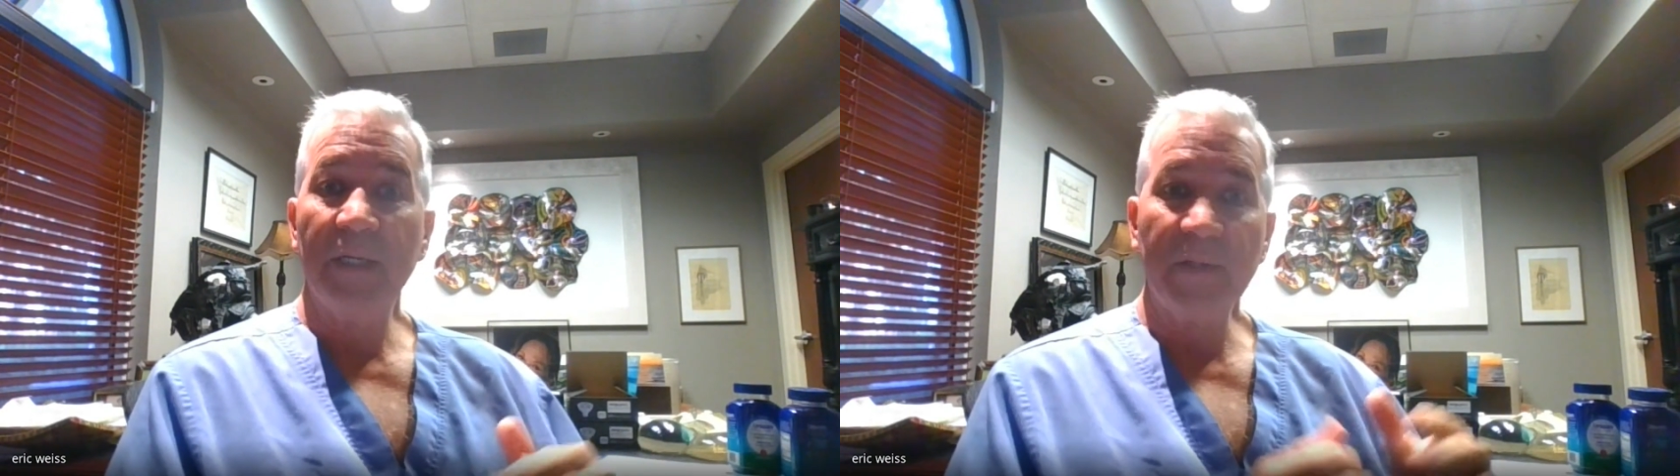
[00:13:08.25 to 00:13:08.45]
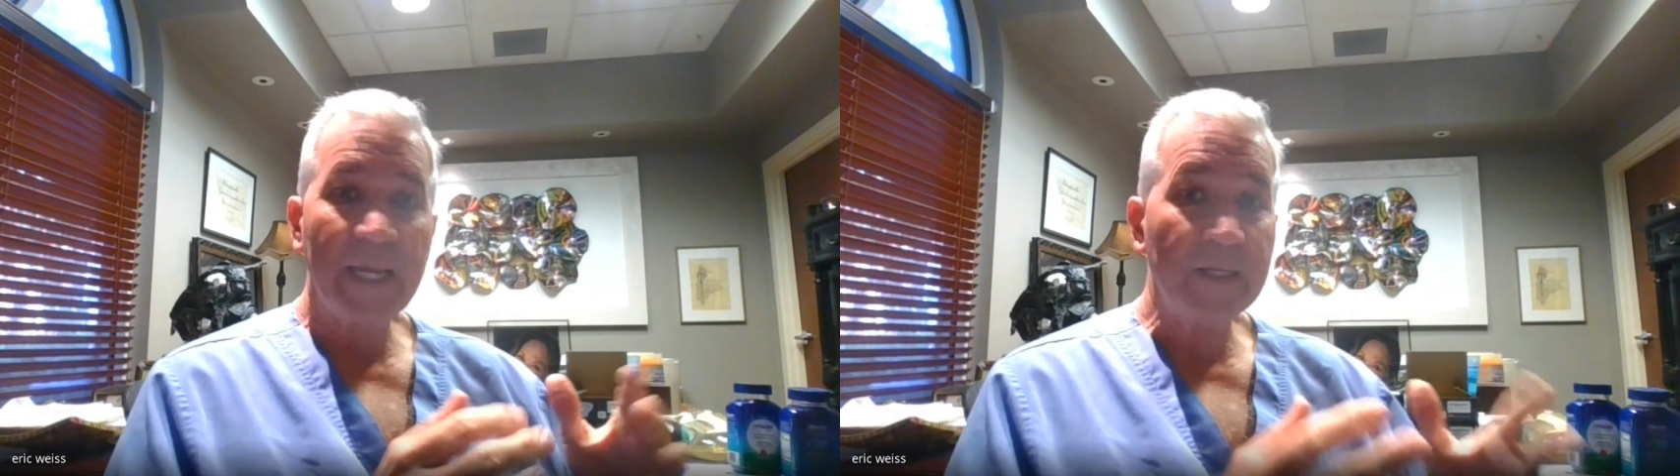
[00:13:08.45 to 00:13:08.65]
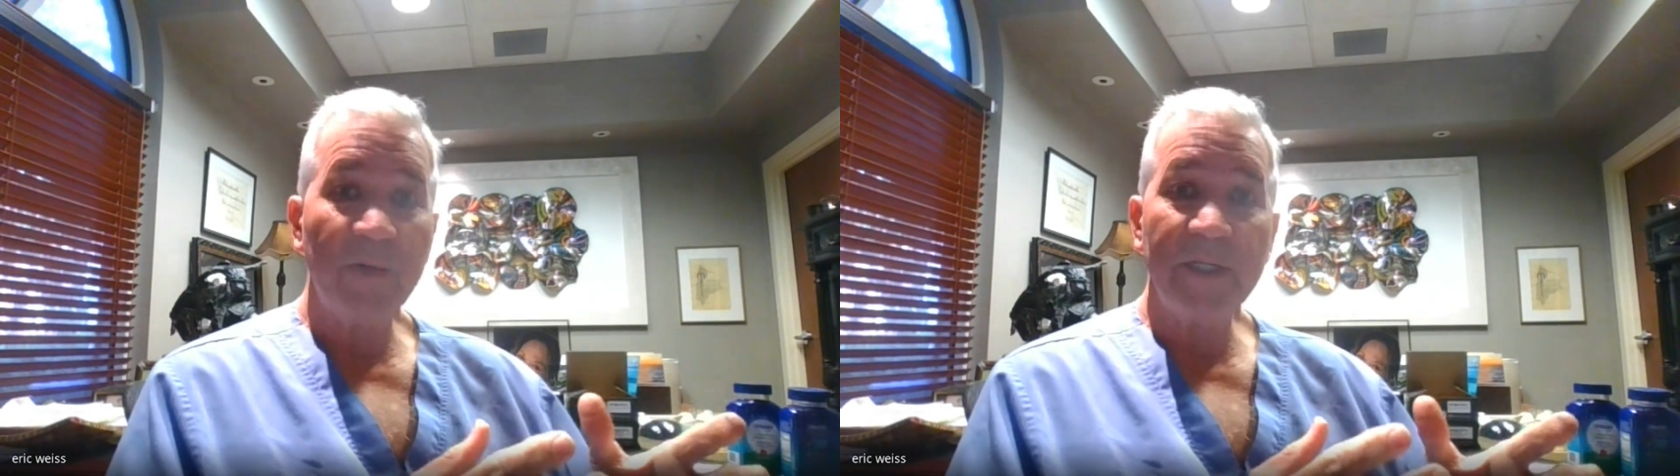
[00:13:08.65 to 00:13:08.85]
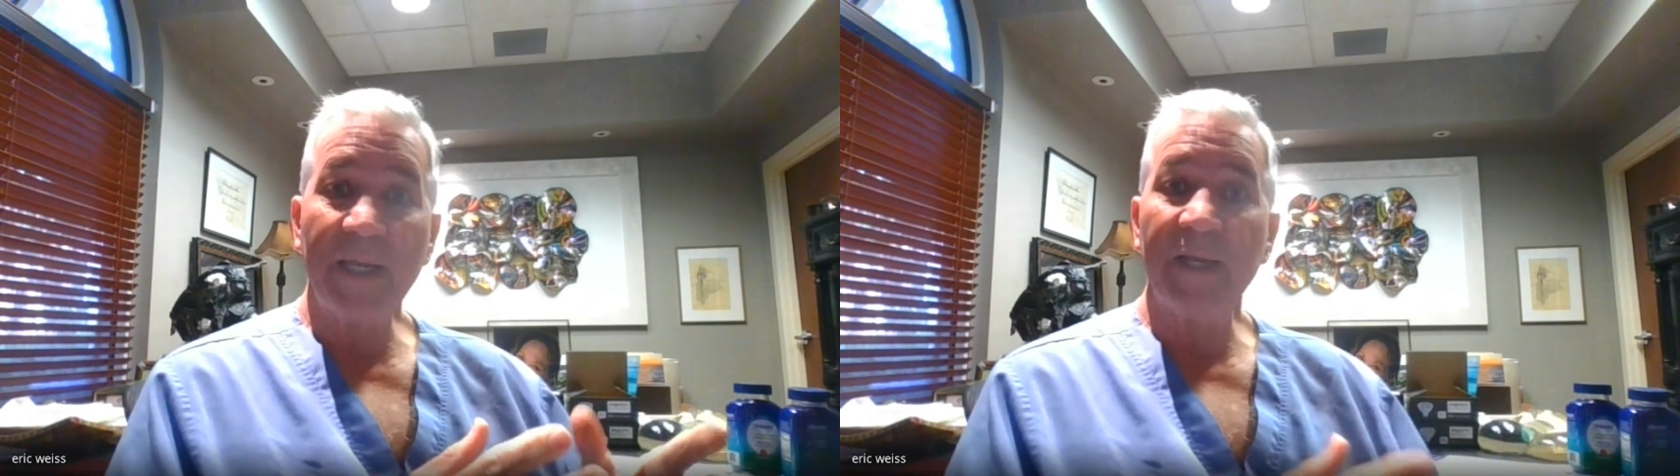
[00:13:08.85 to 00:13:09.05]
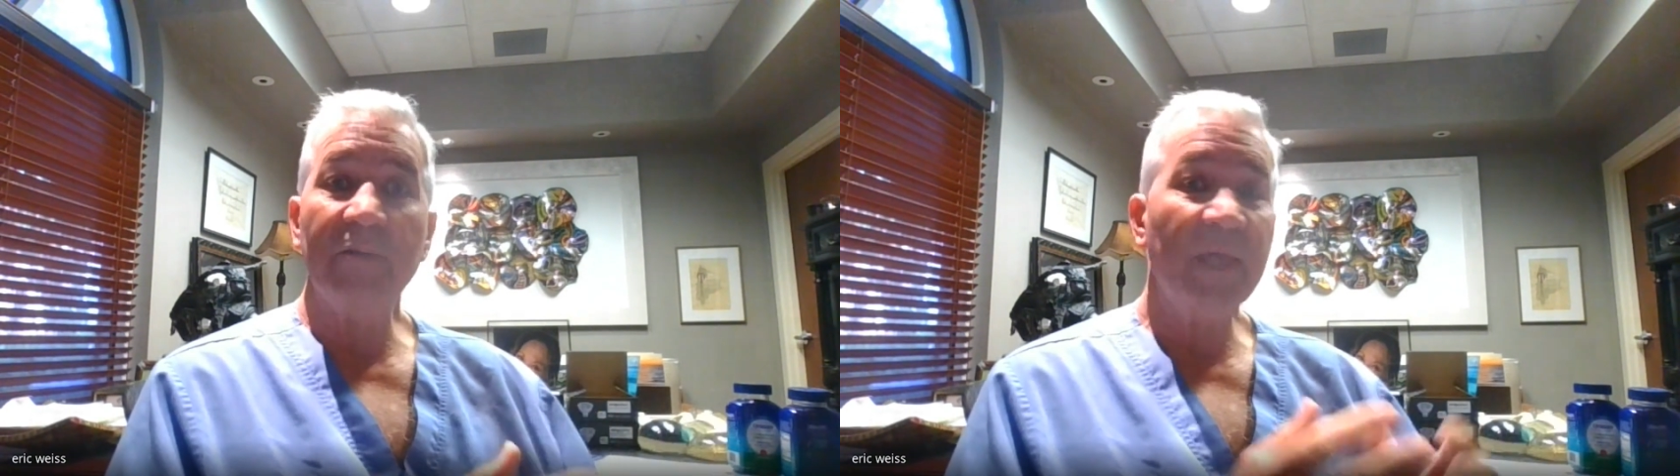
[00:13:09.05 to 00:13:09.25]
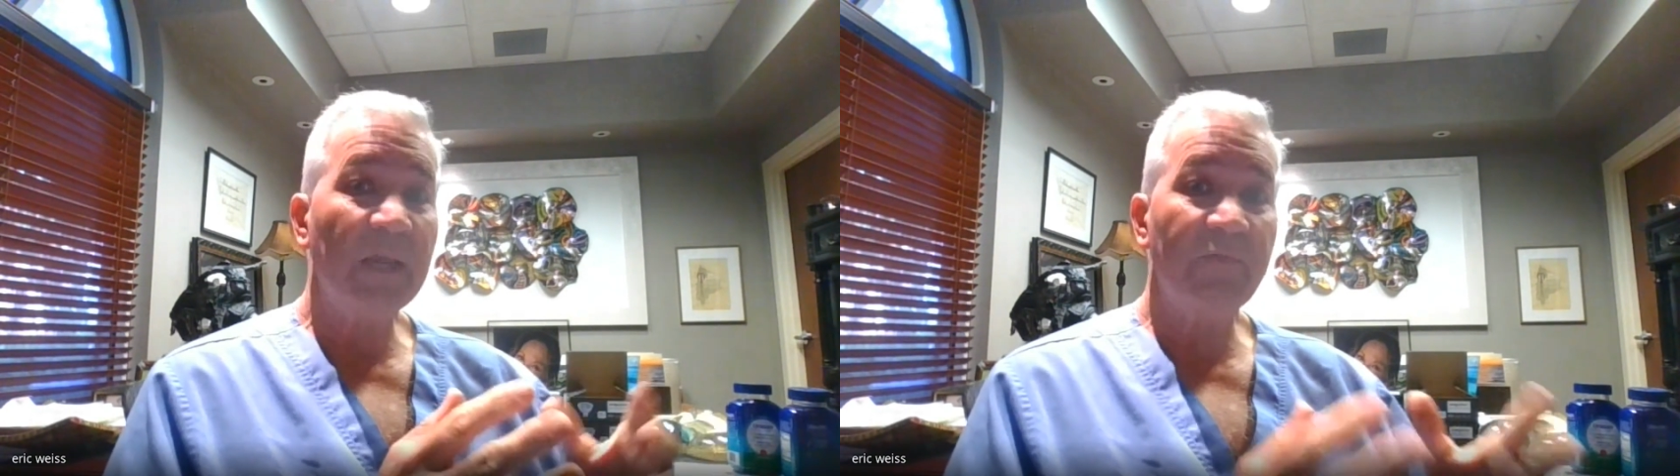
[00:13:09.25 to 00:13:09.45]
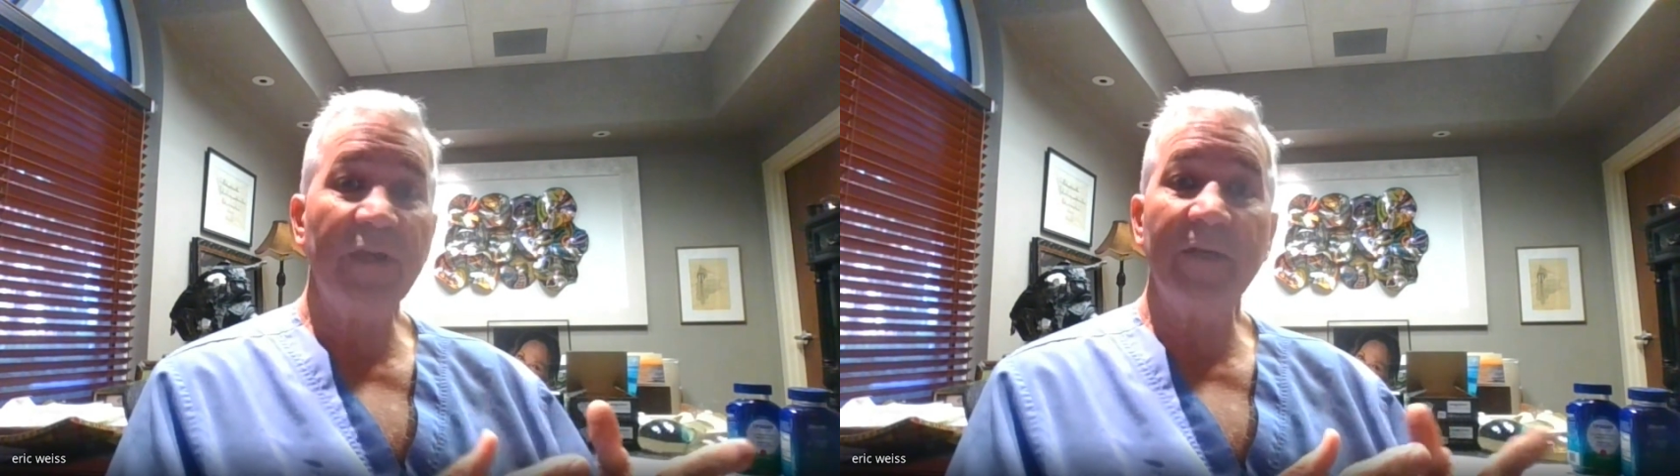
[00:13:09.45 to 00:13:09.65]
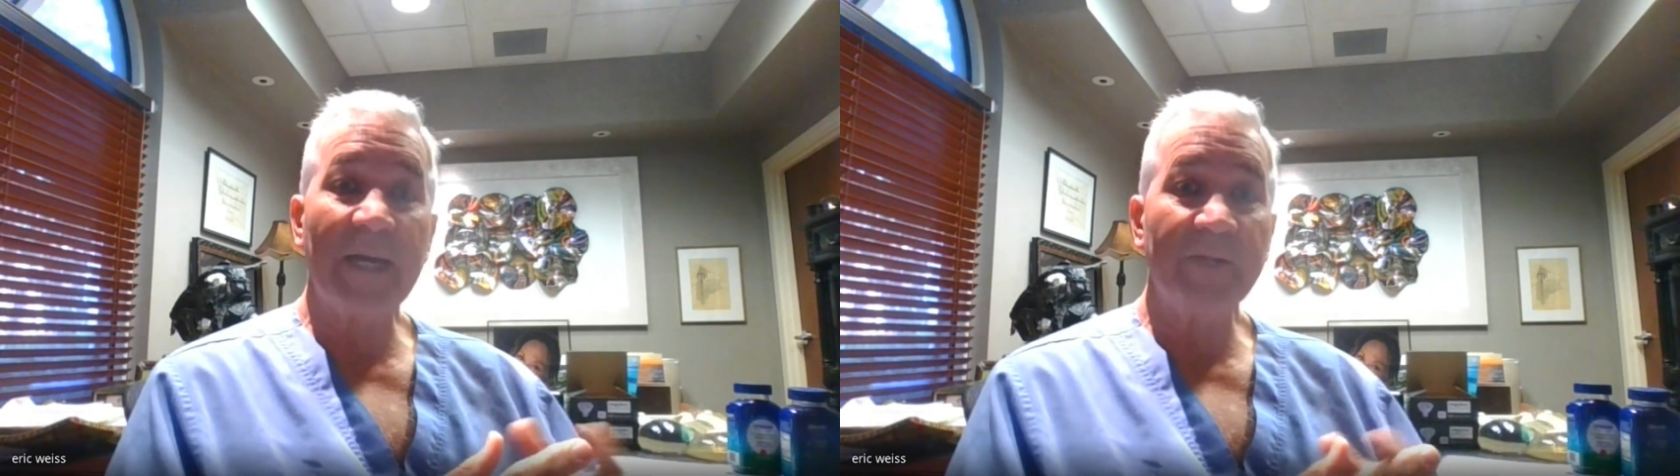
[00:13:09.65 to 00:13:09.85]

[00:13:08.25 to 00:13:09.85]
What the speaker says: They go in there, they figure